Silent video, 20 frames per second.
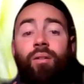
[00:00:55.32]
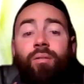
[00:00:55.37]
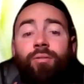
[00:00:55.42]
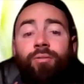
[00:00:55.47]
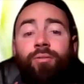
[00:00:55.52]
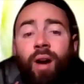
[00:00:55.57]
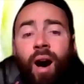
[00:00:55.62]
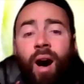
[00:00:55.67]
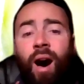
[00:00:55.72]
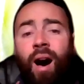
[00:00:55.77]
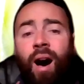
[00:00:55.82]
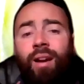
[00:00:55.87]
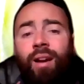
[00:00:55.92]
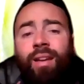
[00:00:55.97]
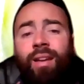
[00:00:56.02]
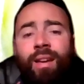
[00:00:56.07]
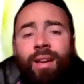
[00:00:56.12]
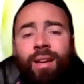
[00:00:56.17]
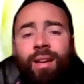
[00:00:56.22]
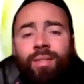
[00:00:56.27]

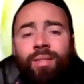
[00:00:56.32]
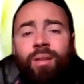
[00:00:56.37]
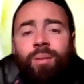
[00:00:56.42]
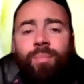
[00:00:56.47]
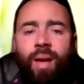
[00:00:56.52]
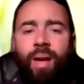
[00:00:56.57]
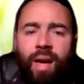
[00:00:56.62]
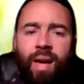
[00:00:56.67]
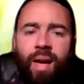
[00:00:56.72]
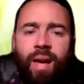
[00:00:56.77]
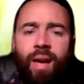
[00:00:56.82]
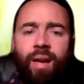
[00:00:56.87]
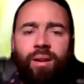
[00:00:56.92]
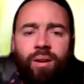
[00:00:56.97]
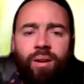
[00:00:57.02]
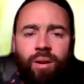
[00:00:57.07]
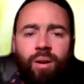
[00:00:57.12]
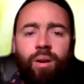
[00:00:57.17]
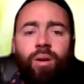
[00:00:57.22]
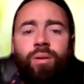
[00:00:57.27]
frog in the
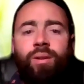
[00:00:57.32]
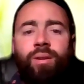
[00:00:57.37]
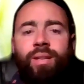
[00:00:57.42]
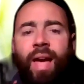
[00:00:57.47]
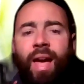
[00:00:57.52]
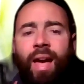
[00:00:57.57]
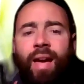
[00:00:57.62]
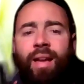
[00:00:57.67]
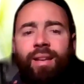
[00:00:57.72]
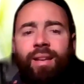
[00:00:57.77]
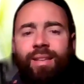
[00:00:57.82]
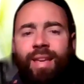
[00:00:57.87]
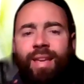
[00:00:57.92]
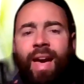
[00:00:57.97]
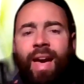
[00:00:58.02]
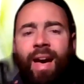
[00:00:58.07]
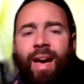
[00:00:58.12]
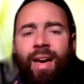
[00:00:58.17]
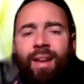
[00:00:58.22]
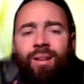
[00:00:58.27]
meadow, can't
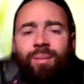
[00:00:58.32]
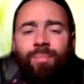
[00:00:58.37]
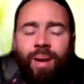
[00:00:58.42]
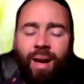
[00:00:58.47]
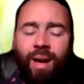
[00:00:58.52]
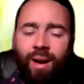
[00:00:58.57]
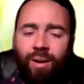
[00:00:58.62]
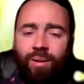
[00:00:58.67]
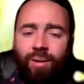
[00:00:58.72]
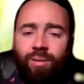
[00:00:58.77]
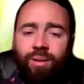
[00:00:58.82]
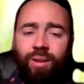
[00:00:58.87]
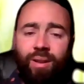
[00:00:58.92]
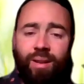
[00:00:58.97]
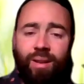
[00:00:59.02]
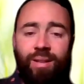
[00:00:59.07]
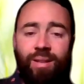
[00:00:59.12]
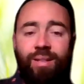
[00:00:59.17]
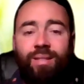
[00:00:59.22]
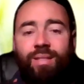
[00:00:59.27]
get him out.
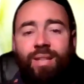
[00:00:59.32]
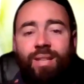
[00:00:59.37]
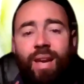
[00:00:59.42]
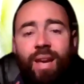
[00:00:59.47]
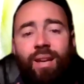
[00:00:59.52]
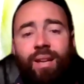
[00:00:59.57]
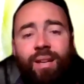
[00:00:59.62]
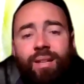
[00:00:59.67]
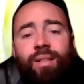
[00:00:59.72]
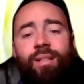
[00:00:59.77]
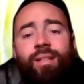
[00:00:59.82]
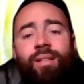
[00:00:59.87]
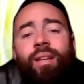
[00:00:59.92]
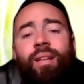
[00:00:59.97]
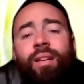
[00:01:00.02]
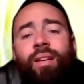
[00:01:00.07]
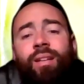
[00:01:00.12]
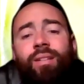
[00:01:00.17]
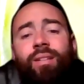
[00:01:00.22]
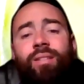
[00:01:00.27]
Take a
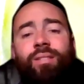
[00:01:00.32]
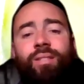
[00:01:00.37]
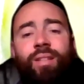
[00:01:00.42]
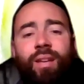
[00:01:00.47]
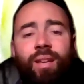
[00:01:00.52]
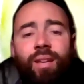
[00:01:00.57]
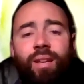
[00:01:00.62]
little stick